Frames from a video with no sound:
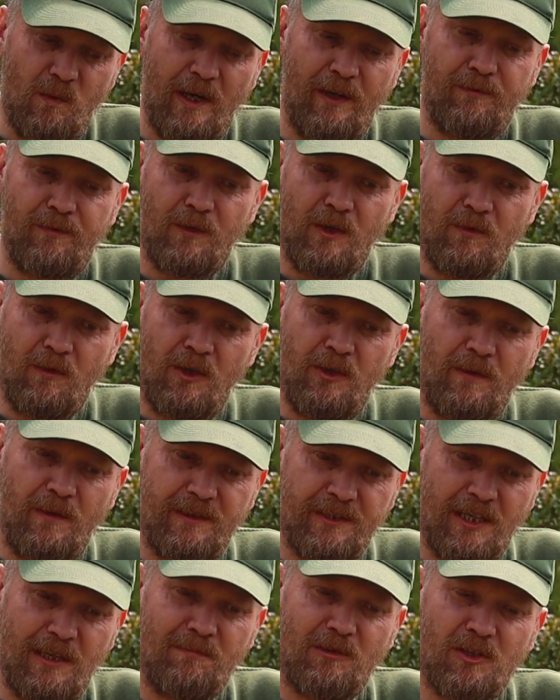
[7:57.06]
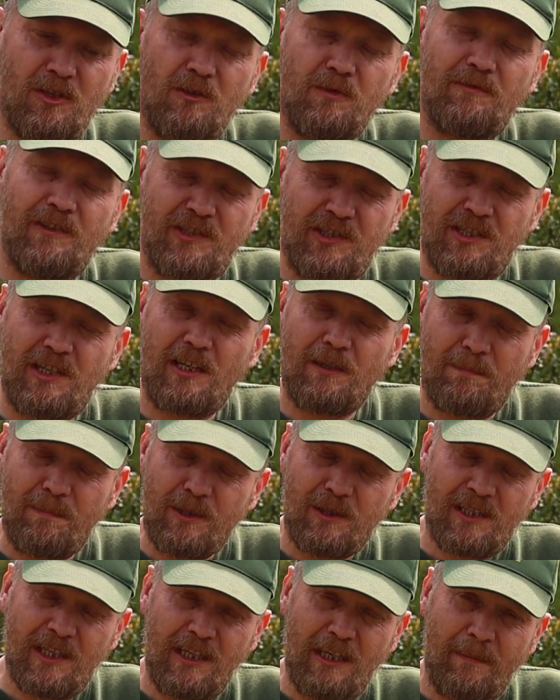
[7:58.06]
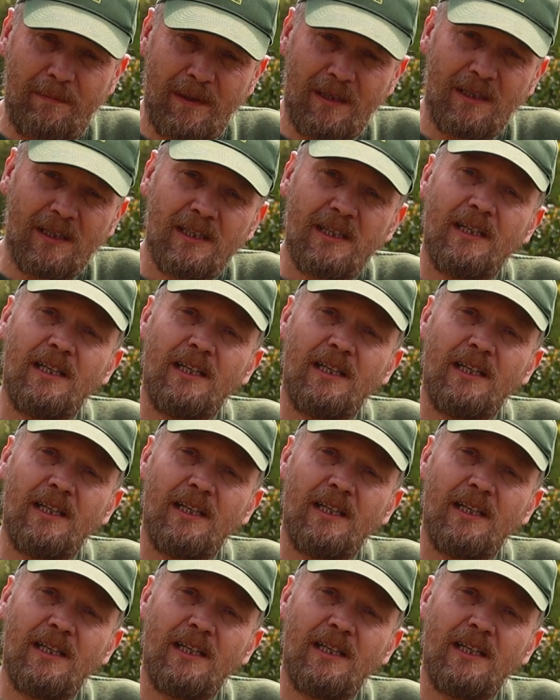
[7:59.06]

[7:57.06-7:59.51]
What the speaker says: with someone called the stud bookkeeper.